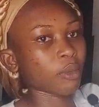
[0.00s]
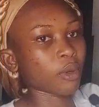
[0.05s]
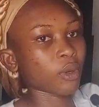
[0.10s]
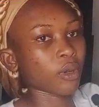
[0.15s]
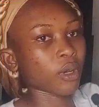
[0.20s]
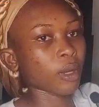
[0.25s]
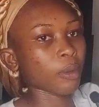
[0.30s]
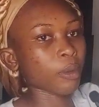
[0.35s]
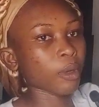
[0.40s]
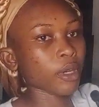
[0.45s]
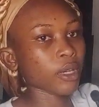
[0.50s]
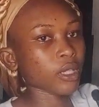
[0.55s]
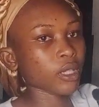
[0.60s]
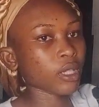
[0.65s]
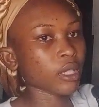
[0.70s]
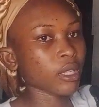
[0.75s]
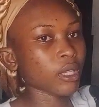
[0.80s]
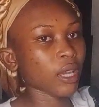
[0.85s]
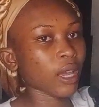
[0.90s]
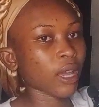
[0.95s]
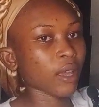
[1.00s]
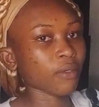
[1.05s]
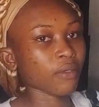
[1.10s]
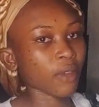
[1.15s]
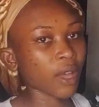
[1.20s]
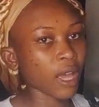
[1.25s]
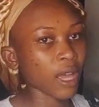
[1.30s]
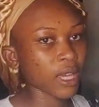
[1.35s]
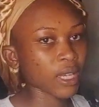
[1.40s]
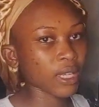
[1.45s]
but apparently I've
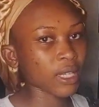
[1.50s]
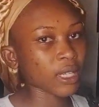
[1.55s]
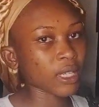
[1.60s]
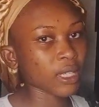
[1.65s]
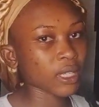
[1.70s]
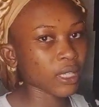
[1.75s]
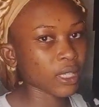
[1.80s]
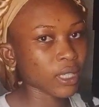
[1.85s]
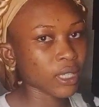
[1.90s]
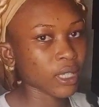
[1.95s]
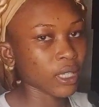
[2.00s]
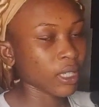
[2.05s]
added